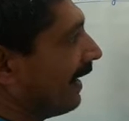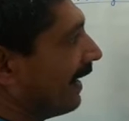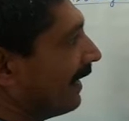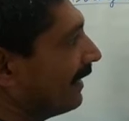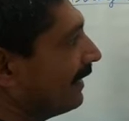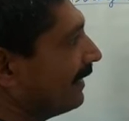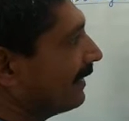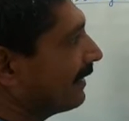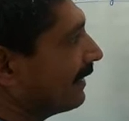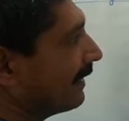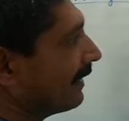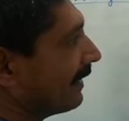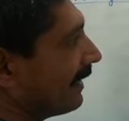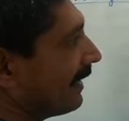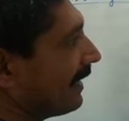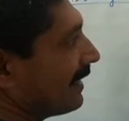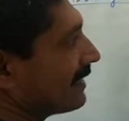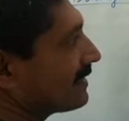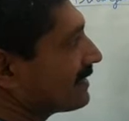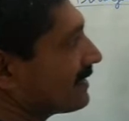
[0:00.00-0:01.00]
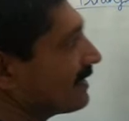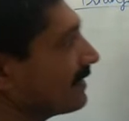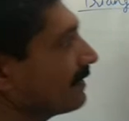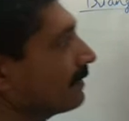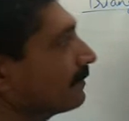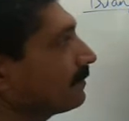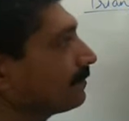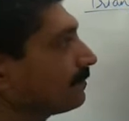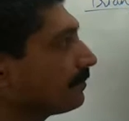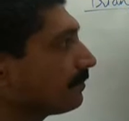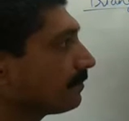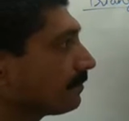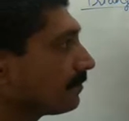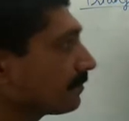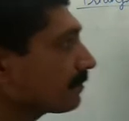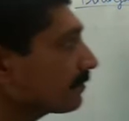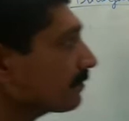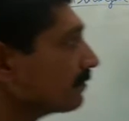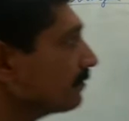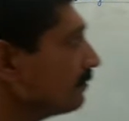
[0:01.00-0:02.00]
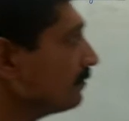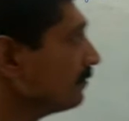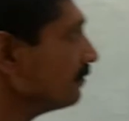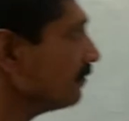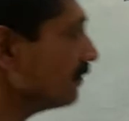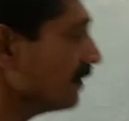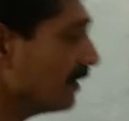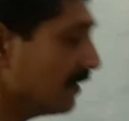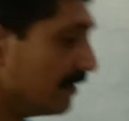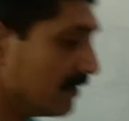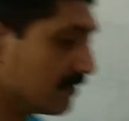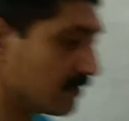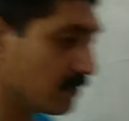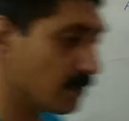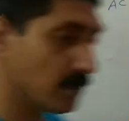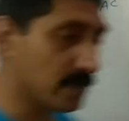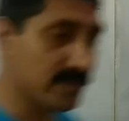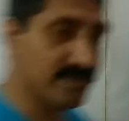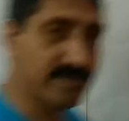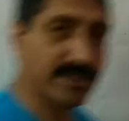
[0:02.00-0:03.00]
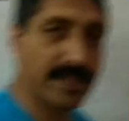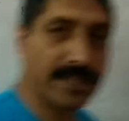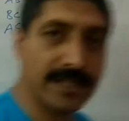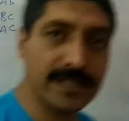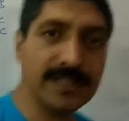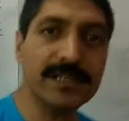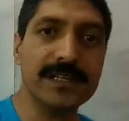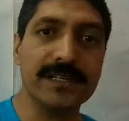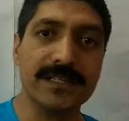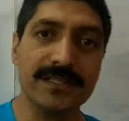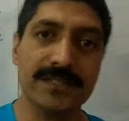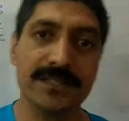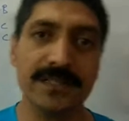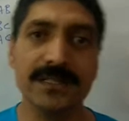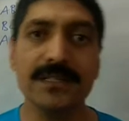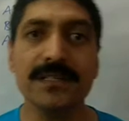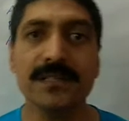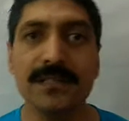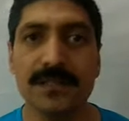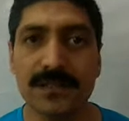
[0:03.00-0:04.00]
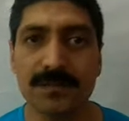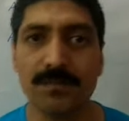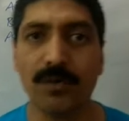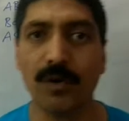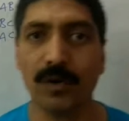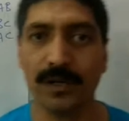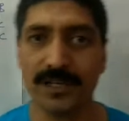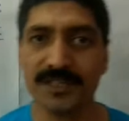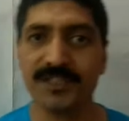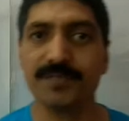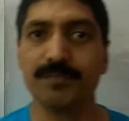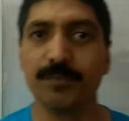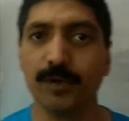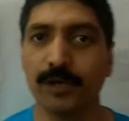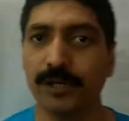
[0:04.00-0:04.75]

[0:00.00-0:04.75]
and AC. So triangle is the smallest